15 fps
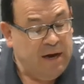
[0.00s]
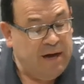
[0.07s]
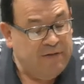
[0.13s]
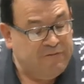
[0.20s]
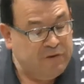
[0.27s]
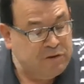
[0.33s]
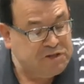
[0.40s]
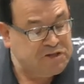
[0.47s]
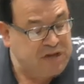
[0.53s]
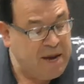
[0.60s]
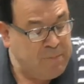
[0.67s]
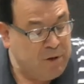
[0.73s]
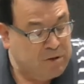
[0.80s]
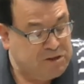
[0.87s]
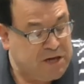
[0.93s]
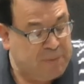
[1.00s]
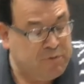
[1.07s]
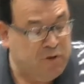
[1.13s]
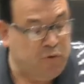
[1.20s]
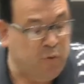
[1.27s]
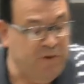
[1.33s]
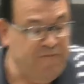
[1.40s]
1 Samuel chapter
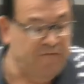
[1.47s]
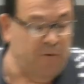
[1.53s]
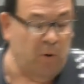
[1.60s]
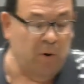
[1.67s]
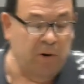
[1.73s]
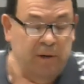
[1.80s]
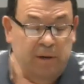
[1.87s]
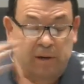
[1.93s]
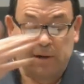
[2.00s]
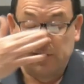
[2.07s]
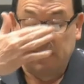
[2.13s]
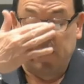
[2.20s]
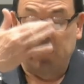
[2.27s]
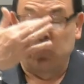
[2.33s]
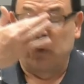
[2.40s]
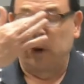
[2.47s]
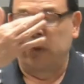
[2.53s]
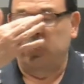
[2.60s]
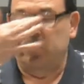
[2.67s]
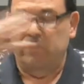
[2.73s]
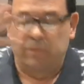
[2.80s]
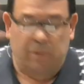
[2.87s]
24, and we
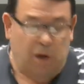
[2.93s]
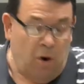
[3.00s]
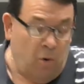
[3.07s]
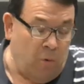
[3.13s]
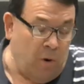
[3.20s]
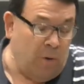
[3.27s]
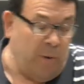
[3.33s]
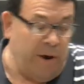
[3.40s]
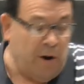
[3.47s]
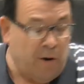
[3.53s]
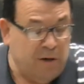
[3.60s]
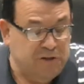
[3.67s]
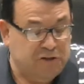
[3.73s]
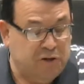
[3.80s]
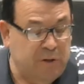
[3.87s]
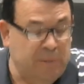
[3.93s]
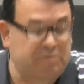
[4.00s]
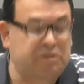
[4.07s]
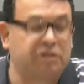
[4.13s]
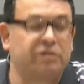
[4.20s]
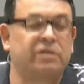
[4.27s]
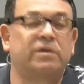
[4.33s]
know where we are in
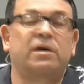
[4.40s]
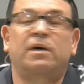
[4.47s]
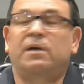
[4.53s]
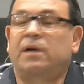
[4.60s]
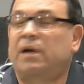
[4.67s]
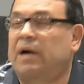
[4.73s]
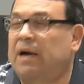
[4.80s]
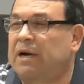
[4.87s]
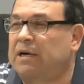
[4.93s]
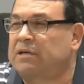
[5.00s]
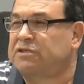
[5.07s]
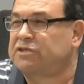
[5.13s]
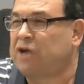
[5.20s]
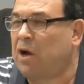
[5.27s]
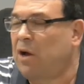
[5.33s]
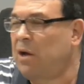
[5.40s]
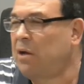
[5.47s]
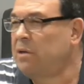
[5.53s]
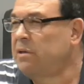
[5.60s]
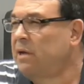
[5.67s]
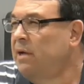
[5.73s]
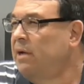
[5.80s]
Scripture.
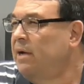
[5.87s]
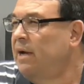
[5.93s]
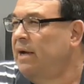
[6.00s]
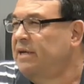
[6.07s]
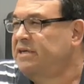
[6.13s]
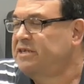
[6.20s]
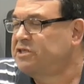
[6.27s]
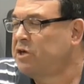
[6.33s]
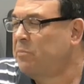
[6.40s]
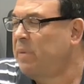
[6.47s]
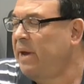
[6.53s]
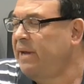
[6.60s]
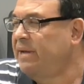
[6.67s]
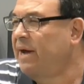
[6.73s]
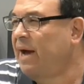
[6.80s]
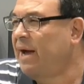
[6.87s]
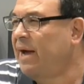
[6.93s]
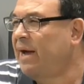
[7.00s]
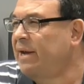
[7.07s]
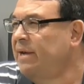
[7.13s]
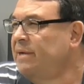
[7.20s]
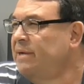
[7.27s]
Saul disobeyed
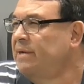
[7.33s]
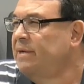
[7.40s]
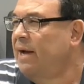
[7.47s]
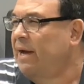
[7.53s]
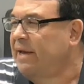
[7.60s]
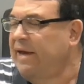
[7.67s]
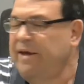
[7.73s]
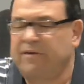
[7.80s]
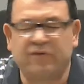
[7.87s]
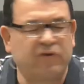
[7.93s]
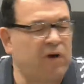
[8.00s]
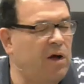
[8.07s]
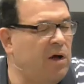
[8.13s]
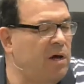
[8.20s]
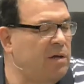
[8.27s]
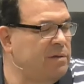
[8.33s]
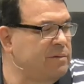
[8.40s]
God. King Saul,